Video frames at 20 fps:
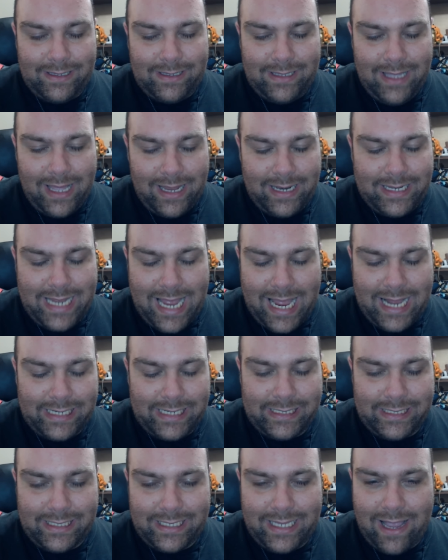
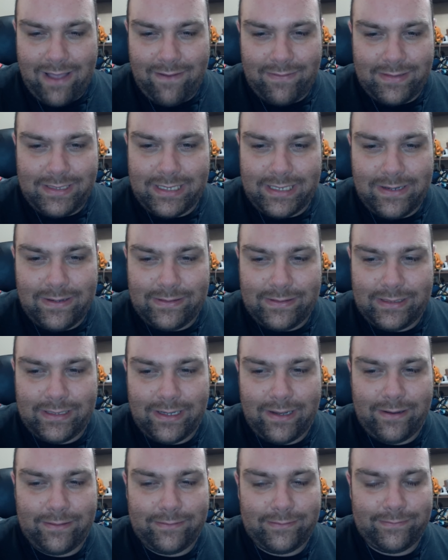attach stuff to.
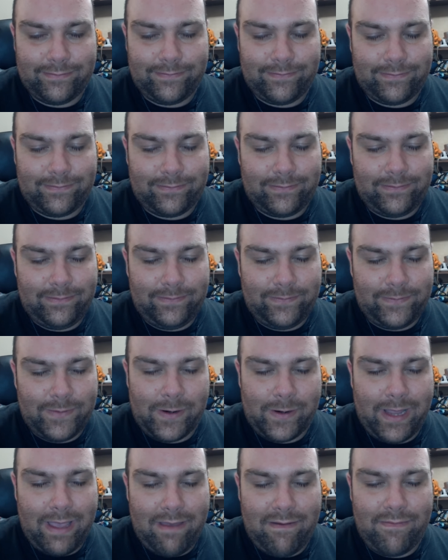So
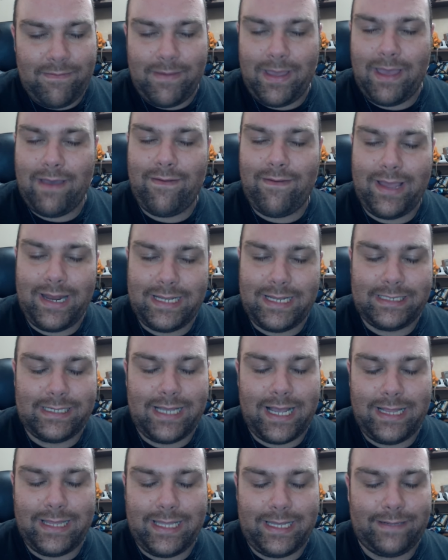forgive me if I
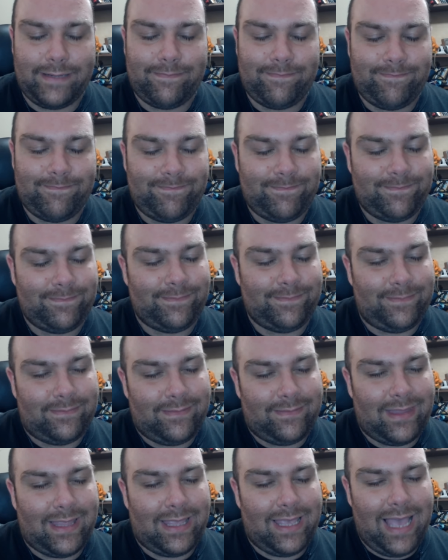decide that
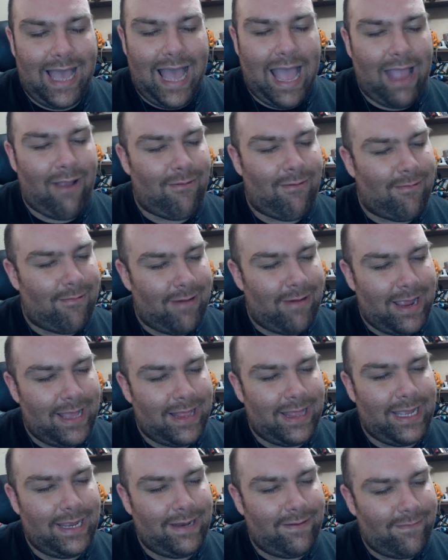I
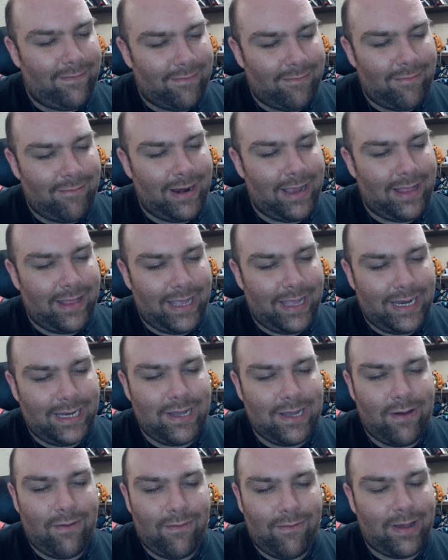really, really
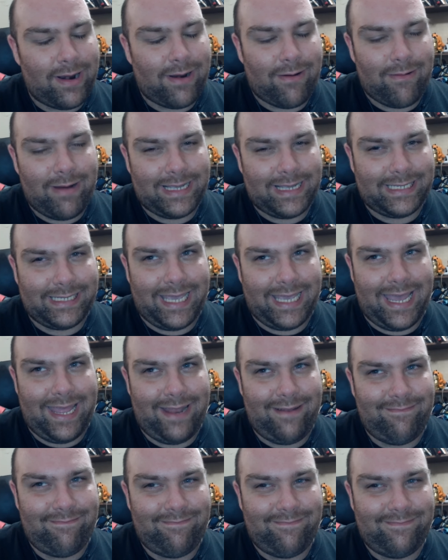don't want to risk
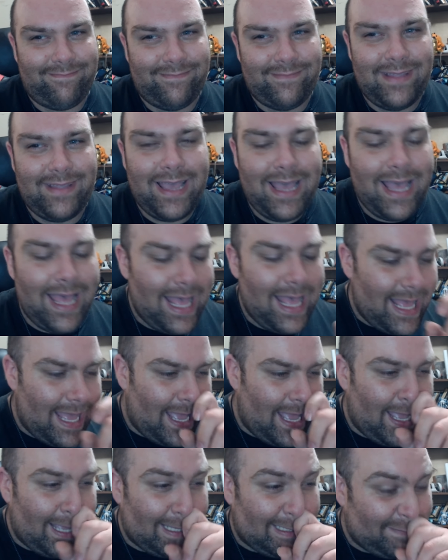it.
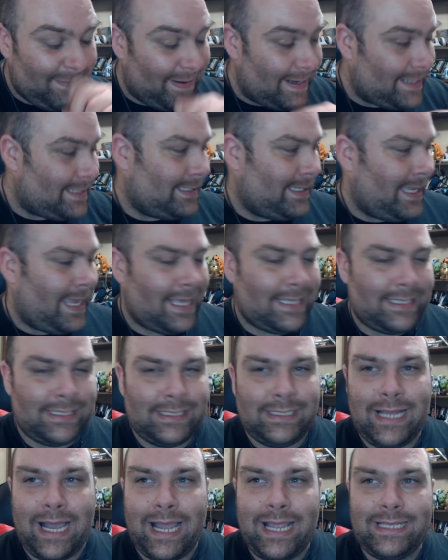Especially
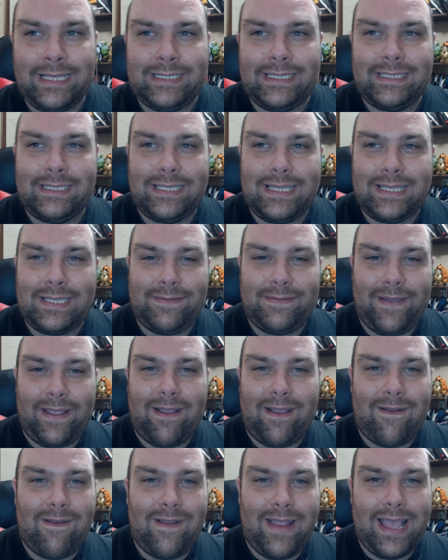as nice as this
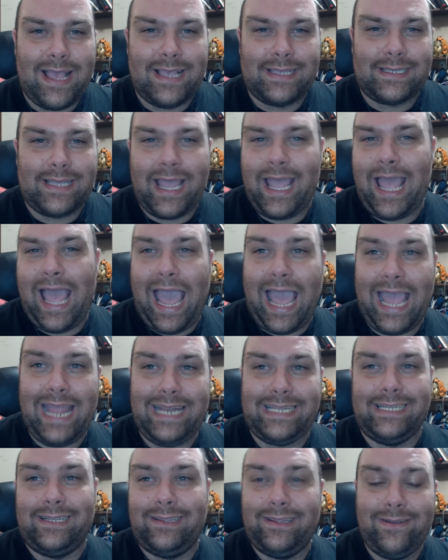figure is, I
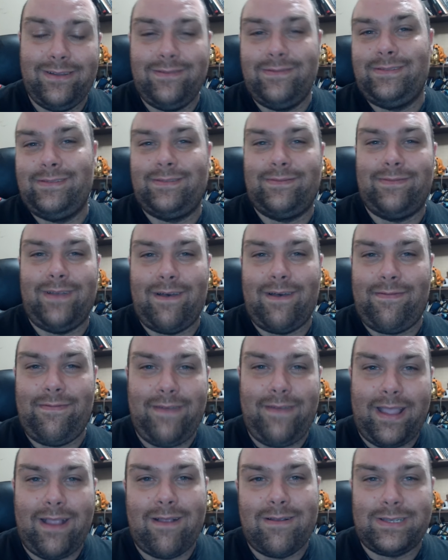hate to lose a
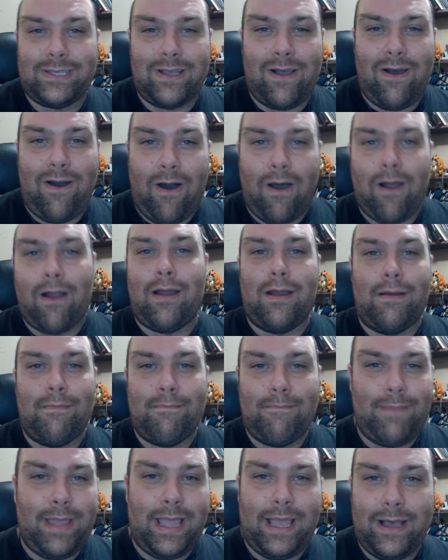figure's
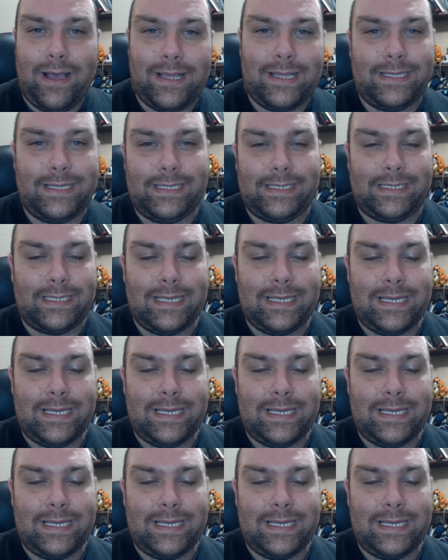arm because